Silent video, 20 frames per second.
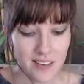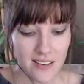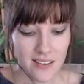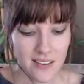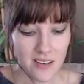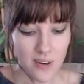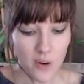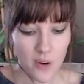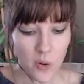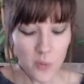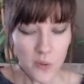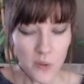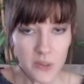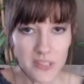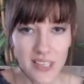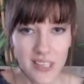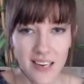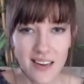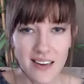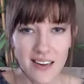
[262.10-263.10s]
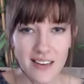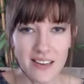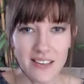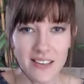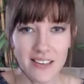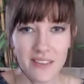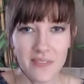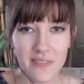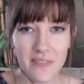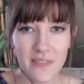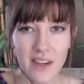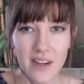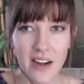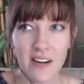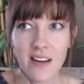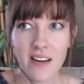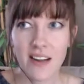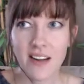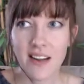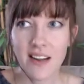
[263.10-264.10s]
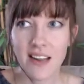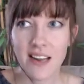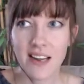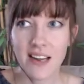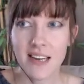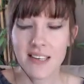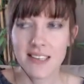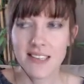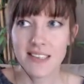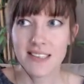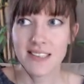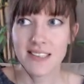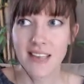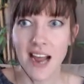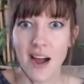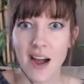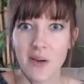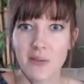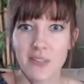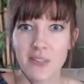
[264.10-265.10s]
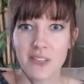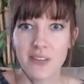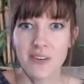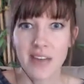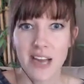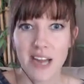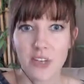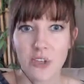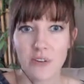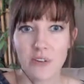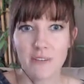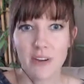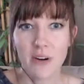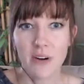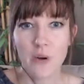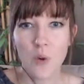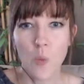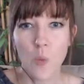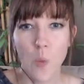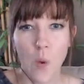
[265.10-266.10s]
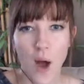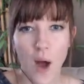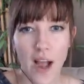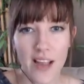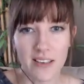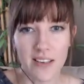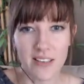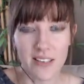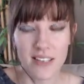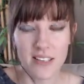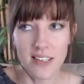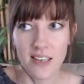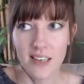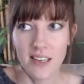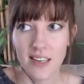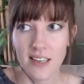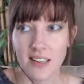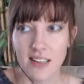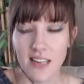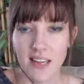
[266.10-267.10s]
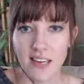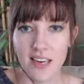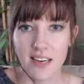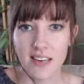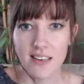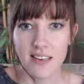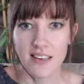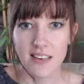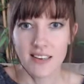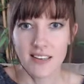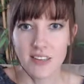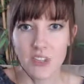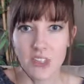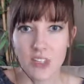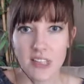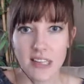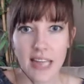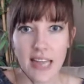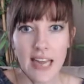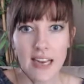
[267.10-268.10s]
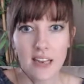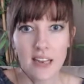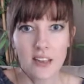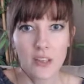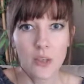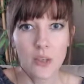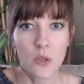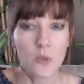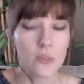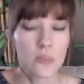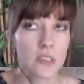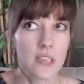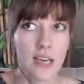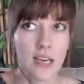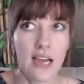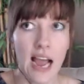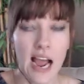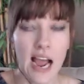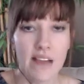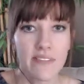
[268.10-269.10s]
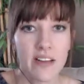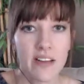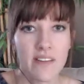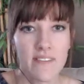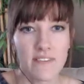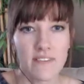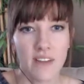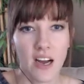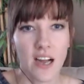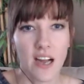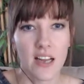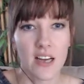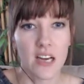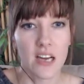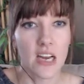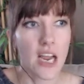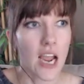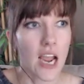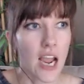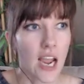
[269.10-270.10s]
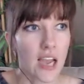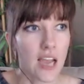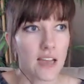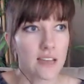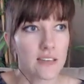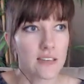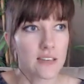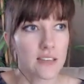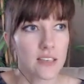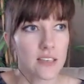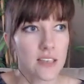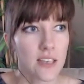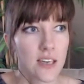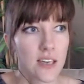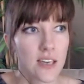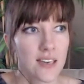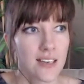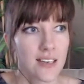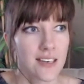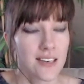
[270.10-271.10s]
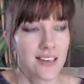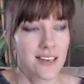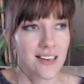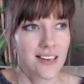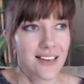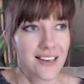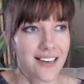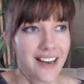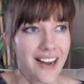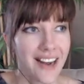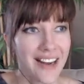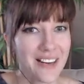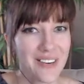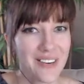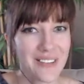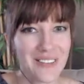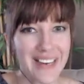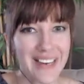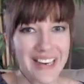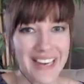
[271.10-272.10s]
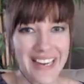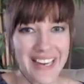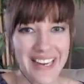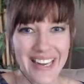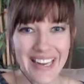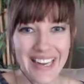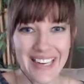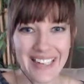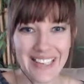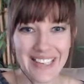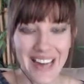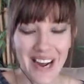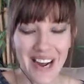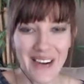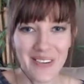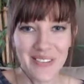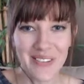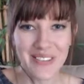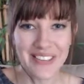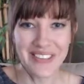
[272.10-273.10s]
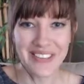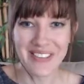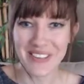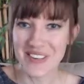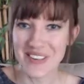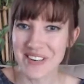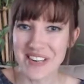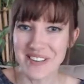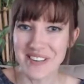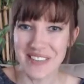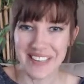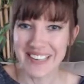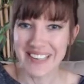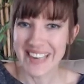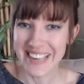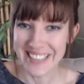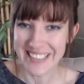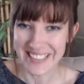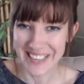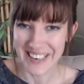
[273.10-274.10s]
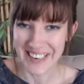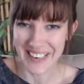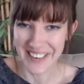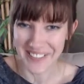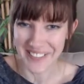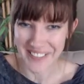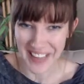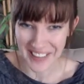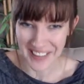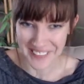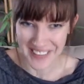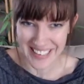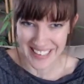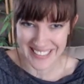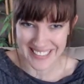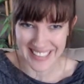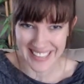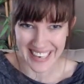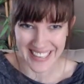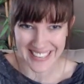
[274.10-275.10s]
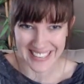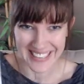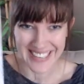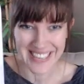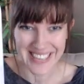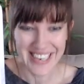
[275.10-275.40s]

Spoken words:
almost like very getting down to nature, very wild, like just letting loose and having fun and kind of like getting down and dirty with nature, if that makes sense.